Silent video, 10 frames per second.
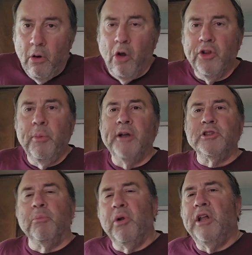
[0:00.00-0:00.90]
Aldi buys
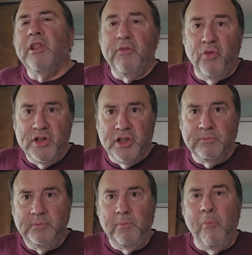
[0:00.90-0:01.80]
their bread and they freeze it.
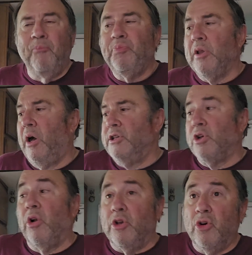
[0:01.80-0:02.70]
It's
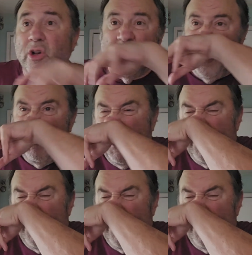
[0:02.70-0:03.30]
already cooked, it's already made.